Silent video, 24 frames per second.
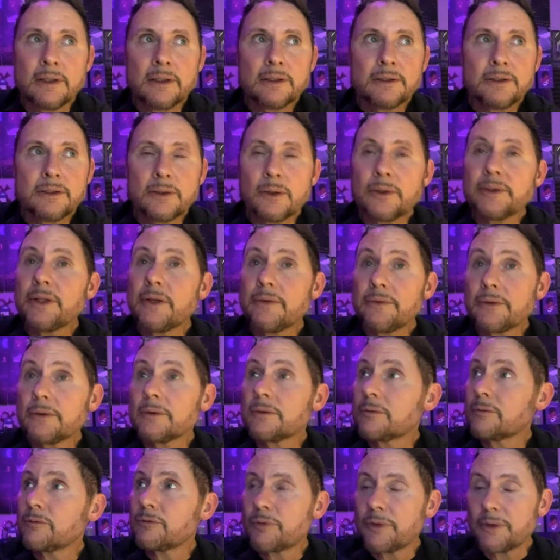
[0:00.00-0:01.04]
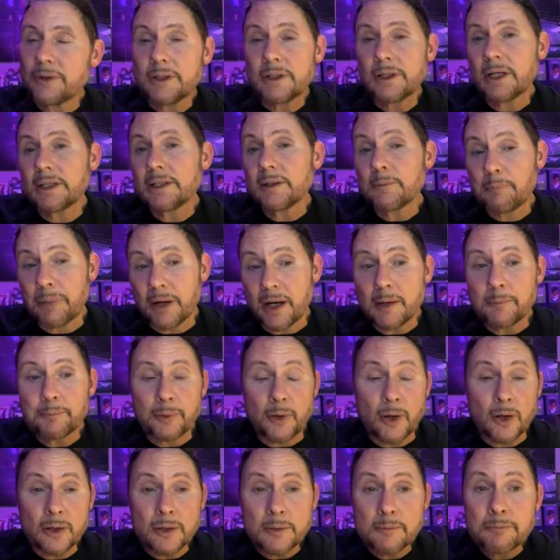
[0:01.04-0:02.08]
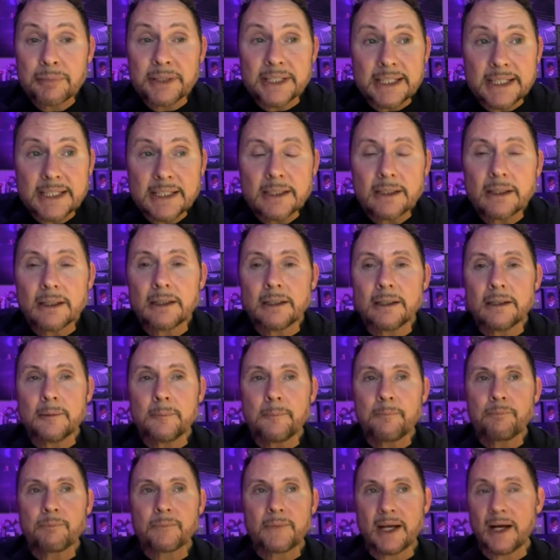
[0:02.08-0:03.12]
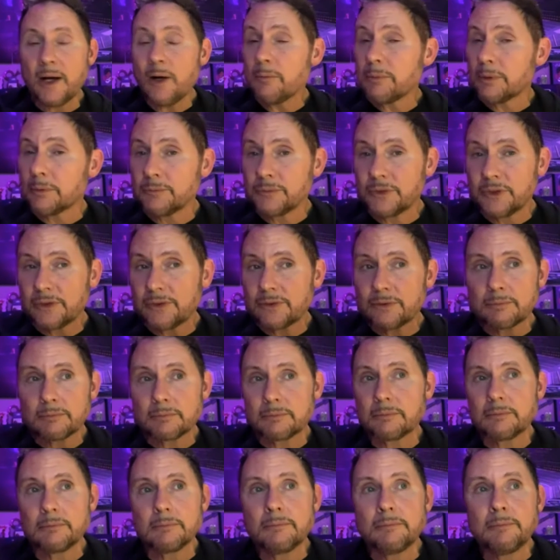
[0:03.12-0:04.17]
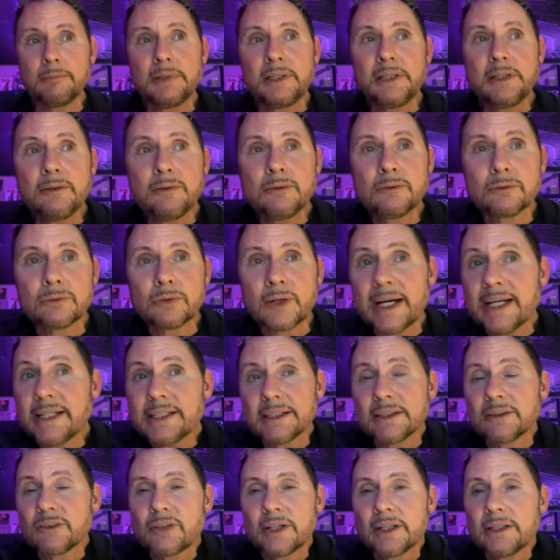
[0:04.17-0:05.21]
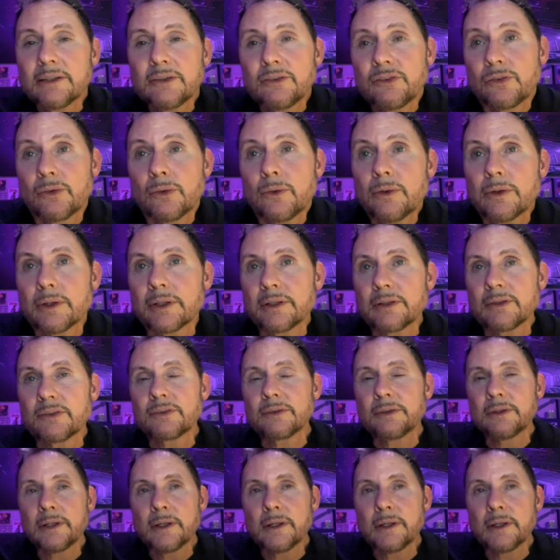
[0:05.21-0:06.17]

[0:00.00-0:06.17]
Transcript: another very kind of pop R&B album, just me writing, telling stories,